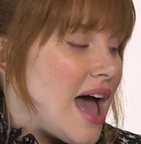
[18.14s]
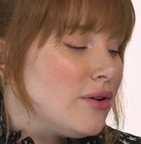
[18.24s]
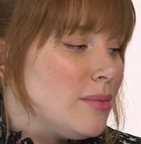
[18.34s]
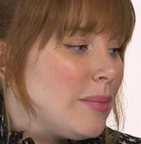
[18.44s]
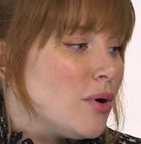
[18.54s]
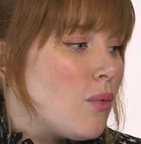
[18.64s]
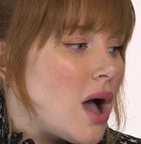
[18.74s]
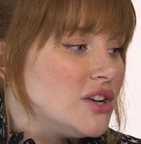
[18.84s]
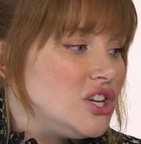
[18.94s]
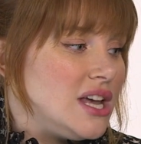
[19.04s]
I remember
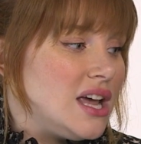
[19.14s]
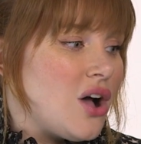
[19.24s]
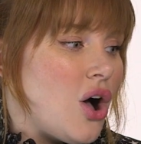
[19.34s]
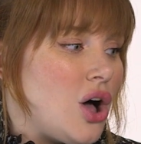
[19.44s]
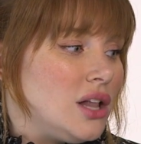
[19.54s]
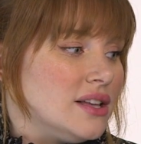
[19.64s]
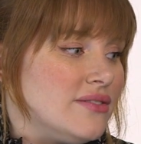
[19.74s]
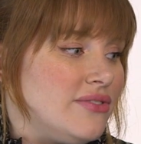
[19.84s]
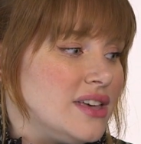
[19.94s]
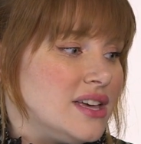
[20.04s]
watching all
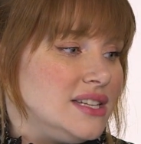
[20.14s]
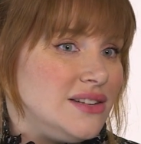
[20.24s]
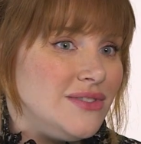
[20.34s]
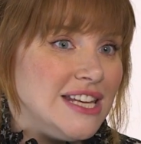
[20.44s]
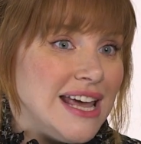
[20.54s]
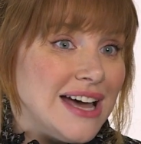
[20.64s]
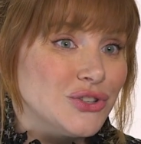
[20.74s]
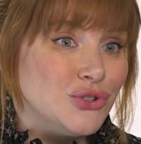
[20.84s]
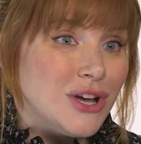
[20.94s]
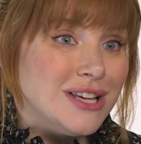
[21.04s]
of the DVD
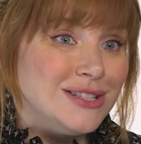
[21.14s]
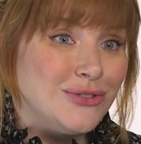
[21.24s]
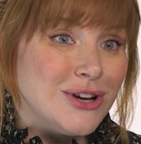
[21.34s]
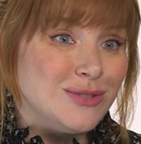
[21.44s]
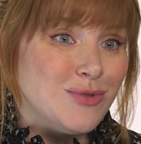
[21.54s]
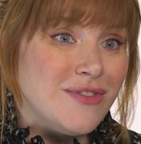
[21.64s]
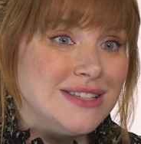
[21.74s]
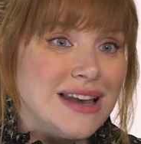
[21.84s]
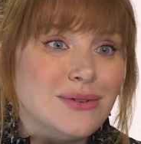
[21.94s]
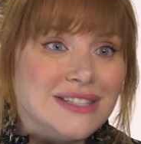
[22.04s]
extras for his
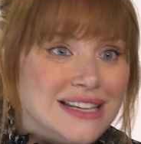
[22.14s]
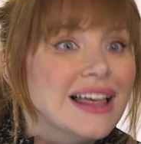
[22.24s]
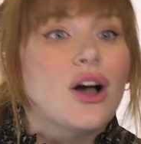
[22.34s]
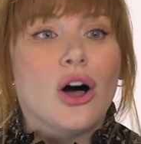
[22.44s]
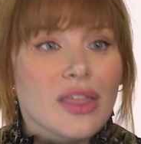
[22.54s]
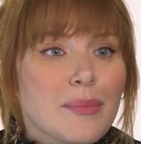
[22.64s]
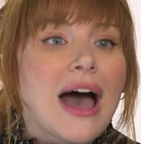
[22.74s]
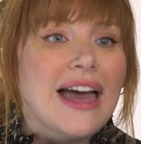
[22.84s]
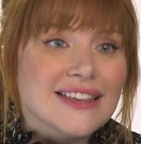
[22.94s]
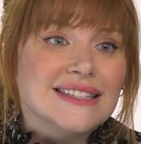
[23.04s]
movies and I would see like all the
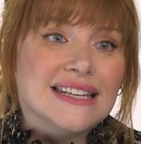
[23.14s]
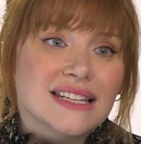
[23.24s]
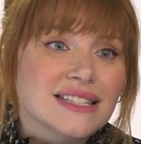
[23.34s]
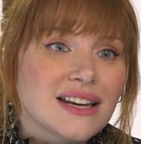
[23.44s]
behind the scenes